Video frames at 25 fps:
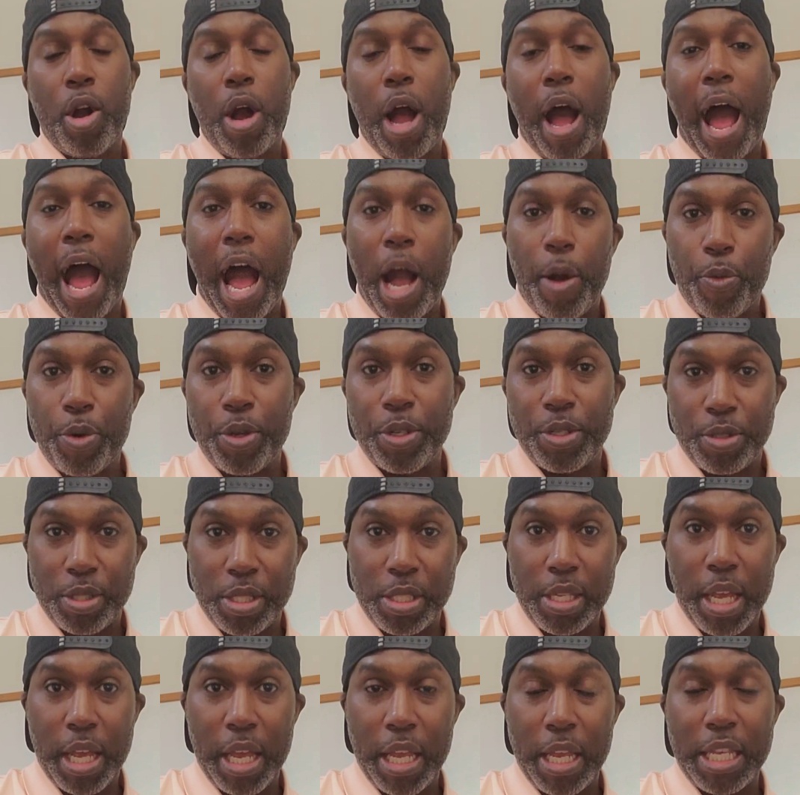I would
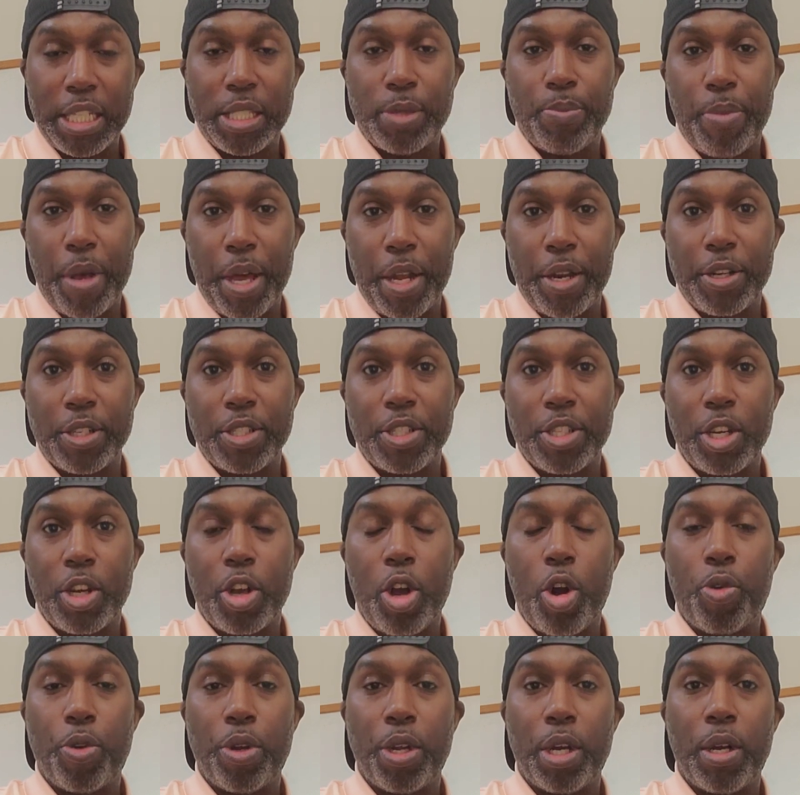say it's better to
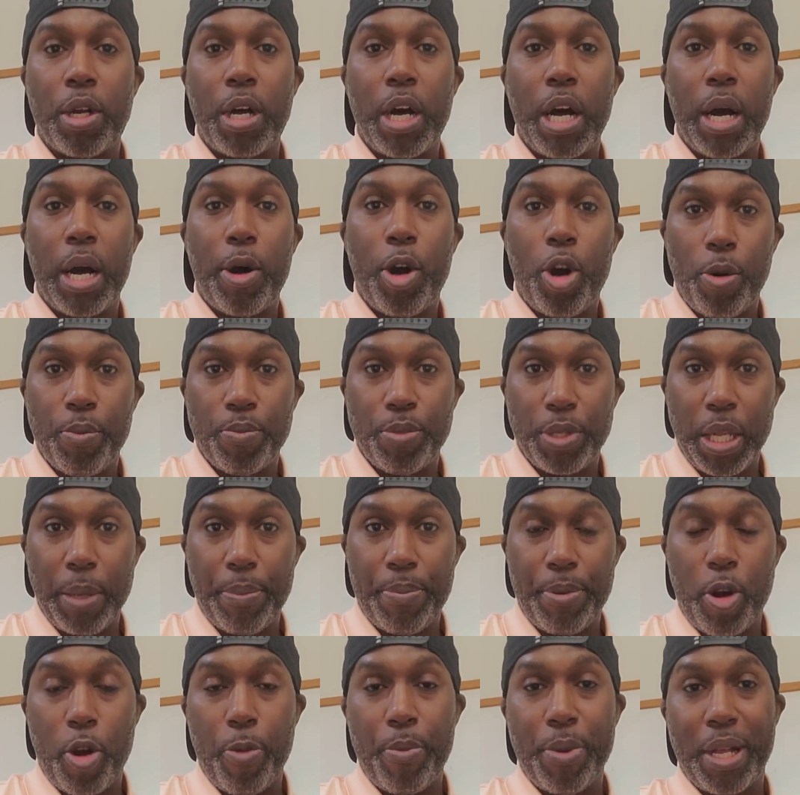go to Home
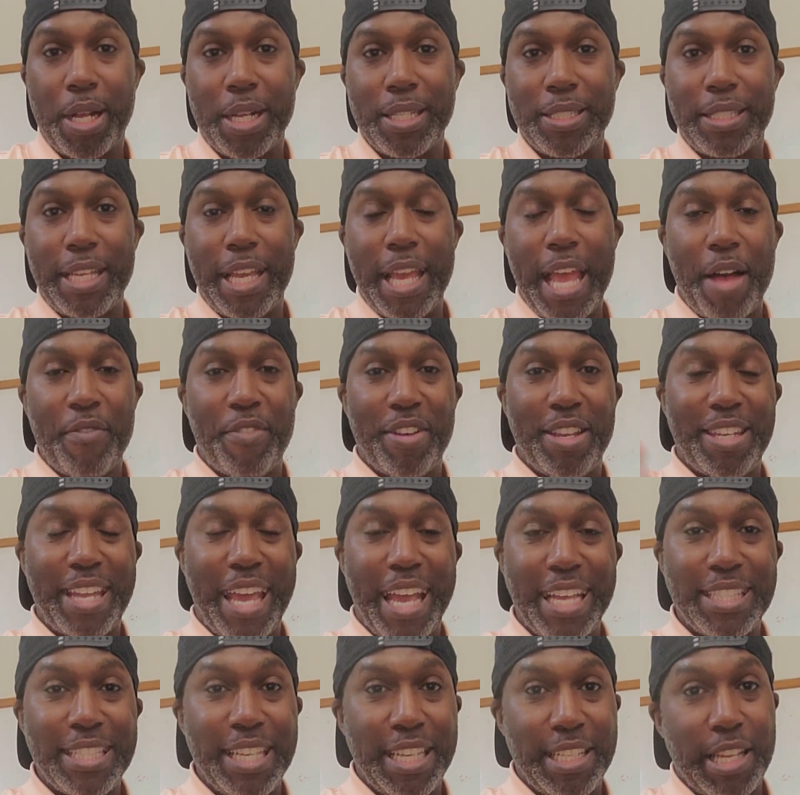Depot because they have a
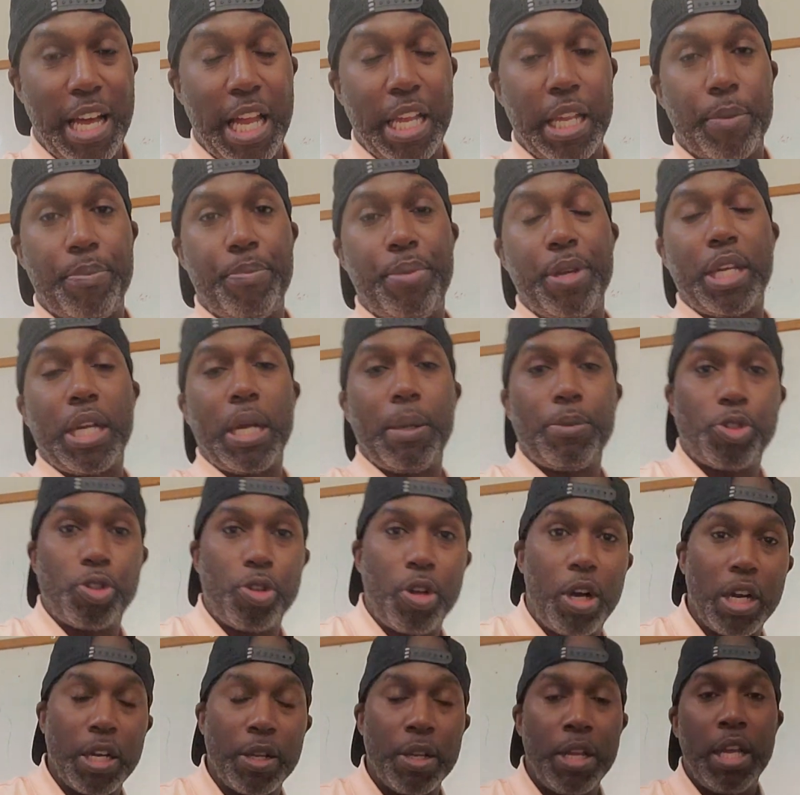$19 pickup
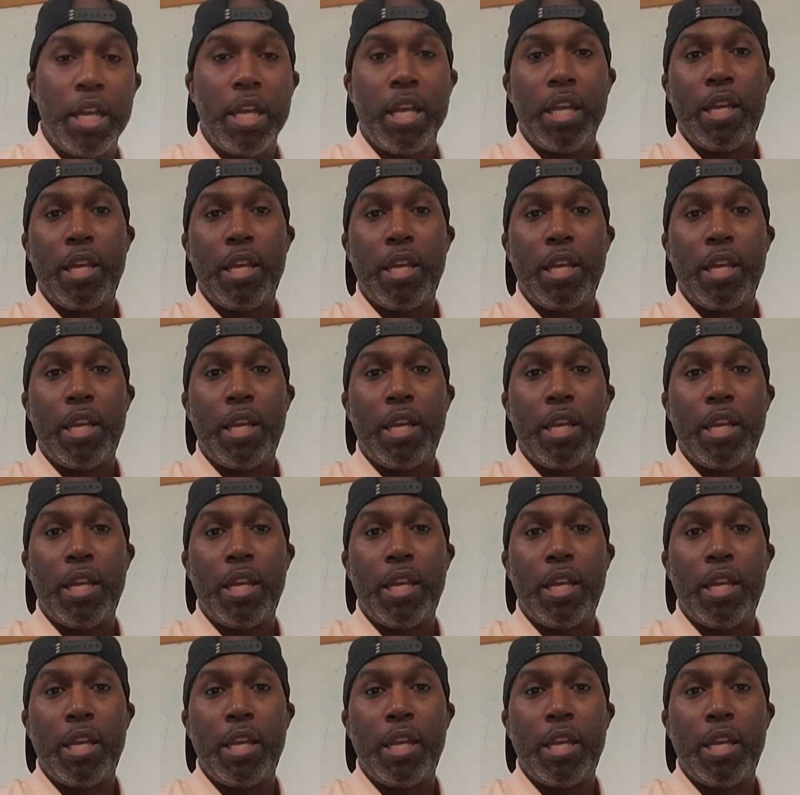truck,